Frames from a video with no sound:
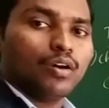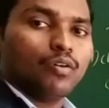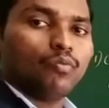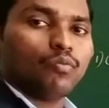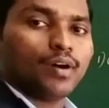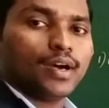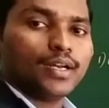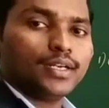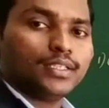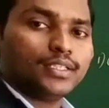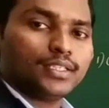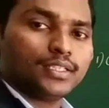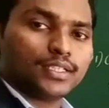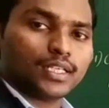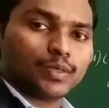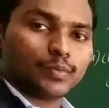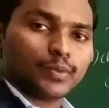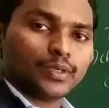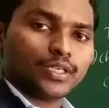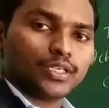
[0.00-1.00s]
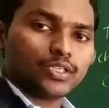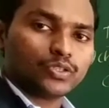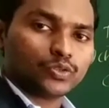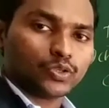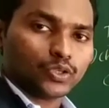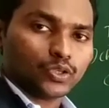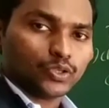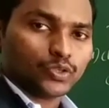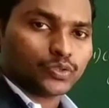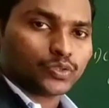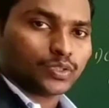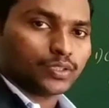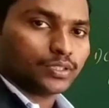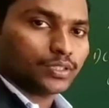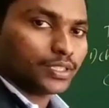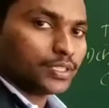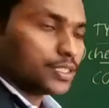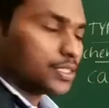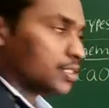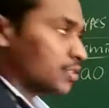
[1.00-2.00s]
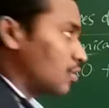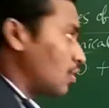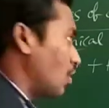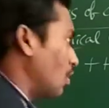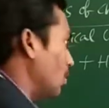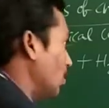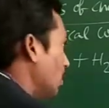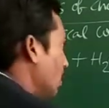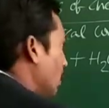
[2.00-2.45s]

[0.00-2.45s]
white turbidity solution that is called